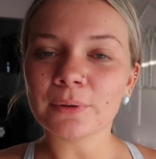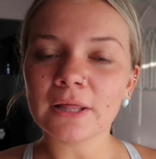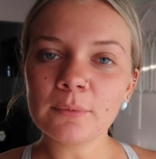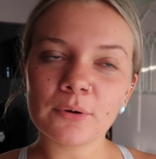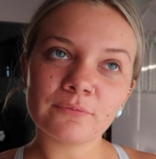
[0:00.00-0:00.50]
while
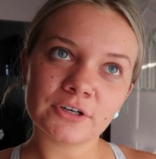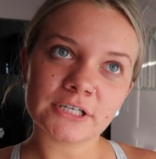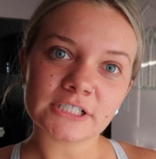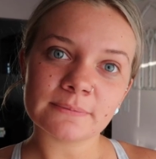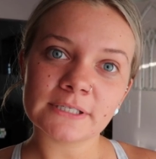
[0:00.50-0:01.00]
I'm home for
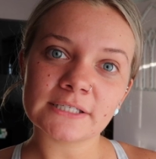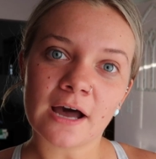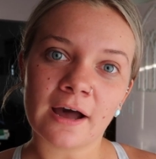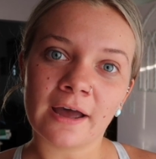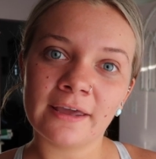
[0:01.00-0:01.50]
Christmas,
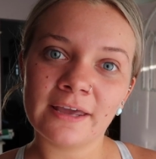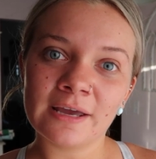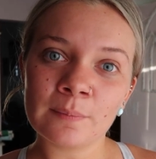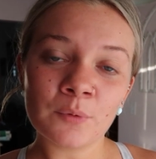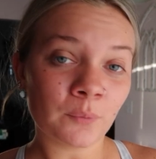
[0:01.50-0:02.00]
I
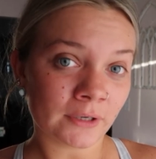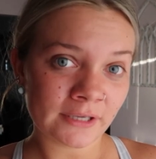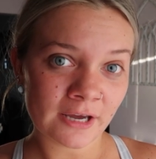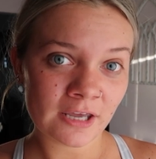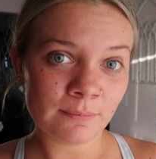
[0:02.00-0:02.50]
am
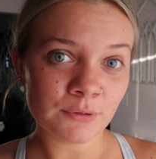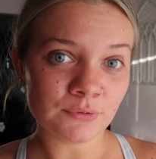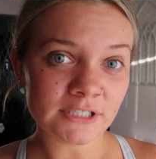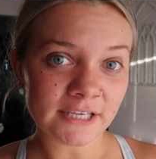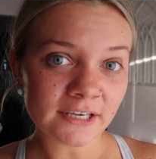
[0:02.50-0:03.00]
working at a
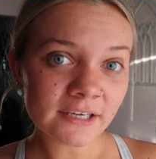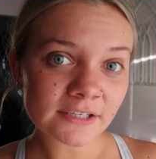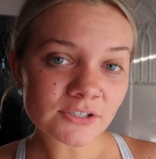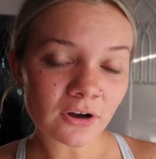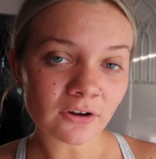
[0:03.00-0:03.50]
boutique.
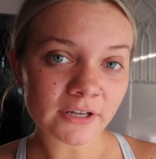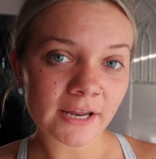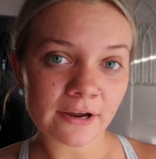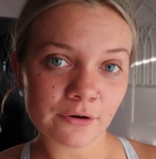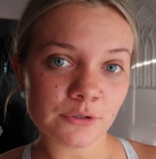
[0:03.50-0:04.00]
It's called
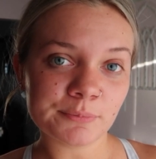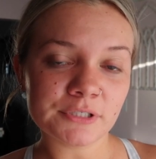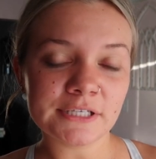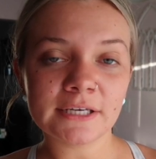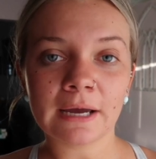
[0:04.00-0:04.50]
Arrows
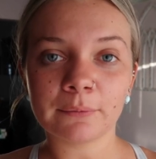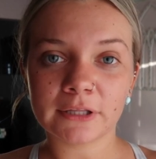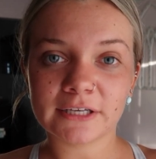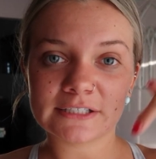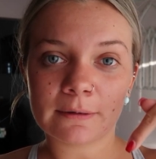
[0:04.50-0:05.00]
Boutique. I will
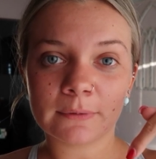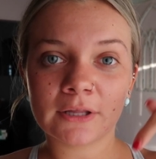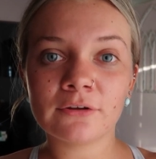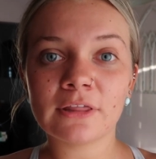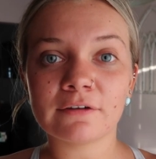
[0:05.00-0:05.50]
link it down
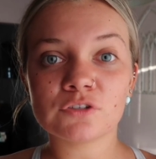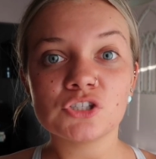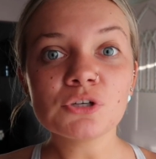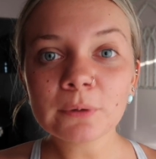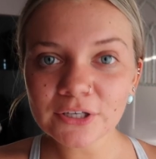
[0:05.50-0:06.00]
below. They have
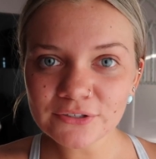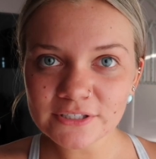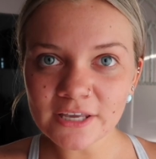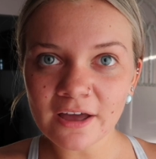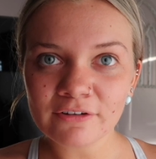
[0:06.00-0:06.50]
super cute
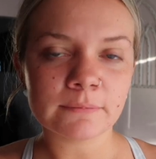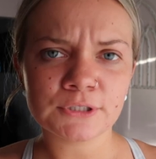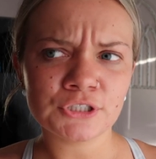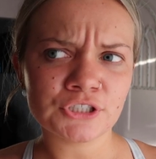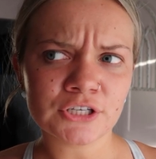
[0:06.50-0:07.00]
stuff.
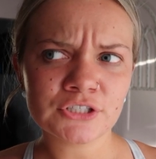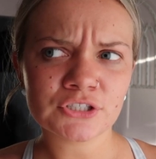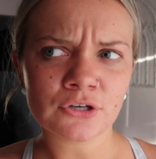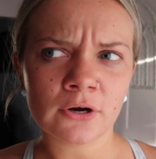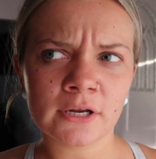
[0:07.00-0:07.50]
She just
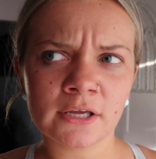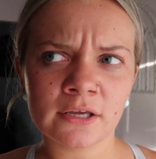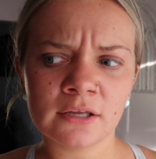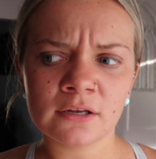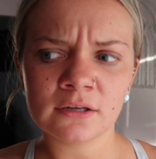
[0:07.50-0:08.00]

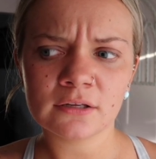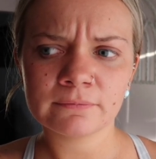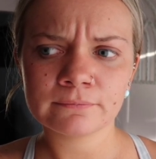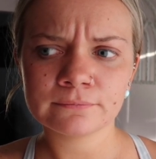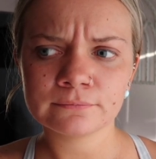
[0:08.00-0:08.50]
started,
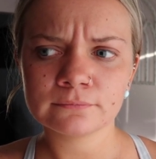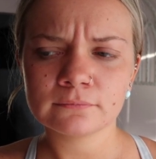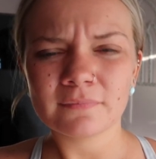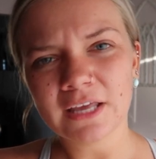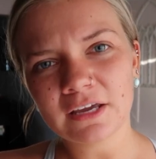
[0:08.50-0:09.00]

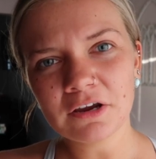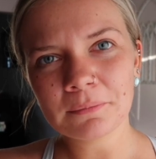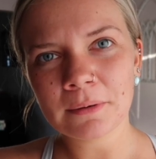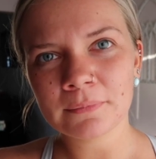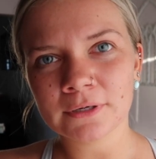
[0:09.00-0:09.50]
I can't
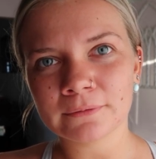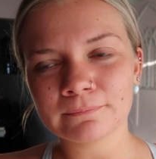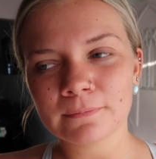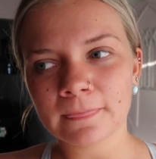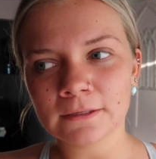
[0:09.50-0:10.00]

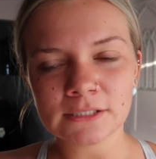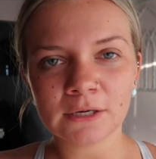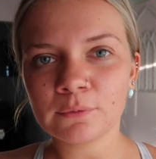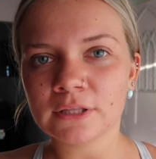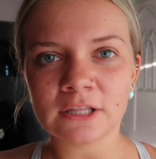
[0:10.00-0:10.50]
remember. It's
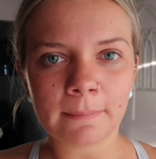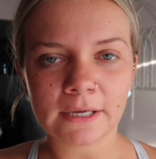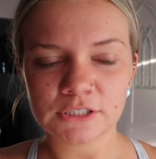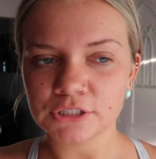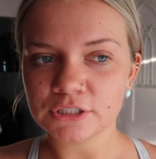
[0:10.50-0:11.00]
like within the
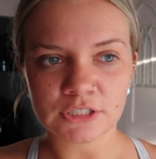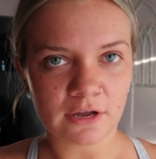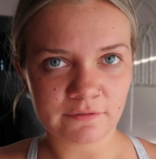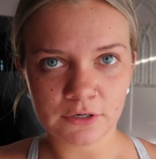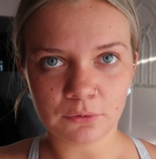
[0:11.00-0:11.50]
past year. It's
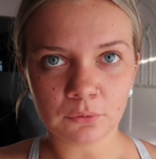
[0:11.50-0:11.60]
not very